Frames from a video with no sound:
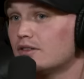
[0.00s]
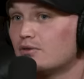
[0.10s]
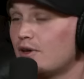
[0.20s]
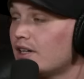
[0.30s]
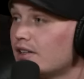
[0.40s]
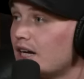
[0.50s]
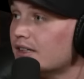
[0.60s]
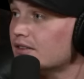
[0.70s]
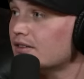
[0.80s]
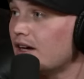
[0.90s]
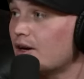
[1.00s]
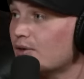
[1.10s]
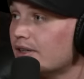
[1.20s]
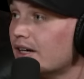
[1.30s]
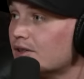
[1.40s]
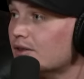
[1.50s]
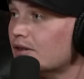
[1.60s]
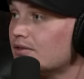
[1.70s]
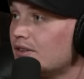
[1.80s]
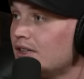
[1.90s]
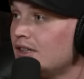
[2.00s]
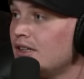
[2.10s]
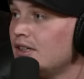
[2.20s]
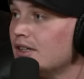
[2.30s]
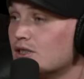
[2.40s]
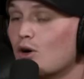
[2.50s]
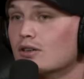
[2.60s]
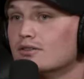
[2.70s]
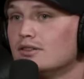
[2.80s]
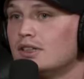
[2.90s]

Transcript: frankly, I don't think I could have. It's hard.